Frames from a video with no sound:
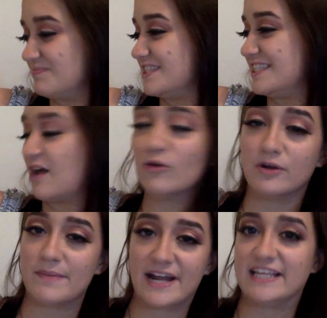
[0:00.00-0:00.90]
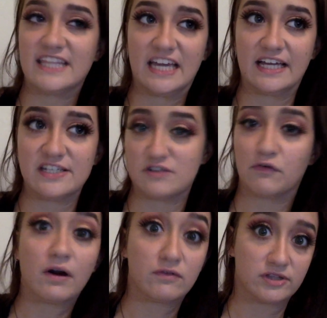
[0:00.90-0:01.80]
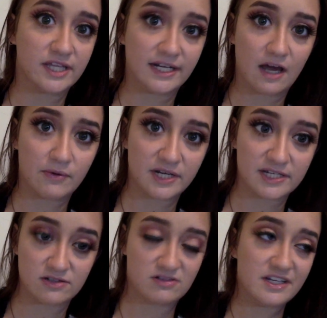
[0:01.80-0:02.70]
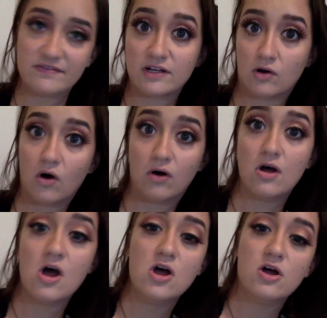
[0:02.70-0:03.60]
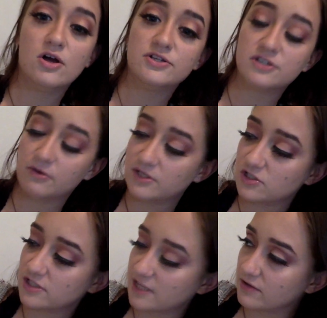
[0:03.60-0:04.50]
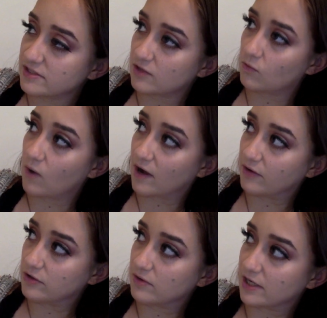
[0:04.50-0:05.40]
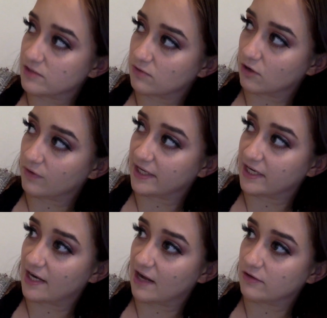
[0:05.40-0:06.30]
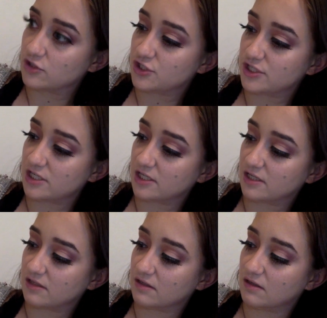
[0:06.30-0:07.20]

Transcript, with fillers: seldom anything is a forever thing nowadays, or even at all. So it just sounds like while you guys were going in and out, she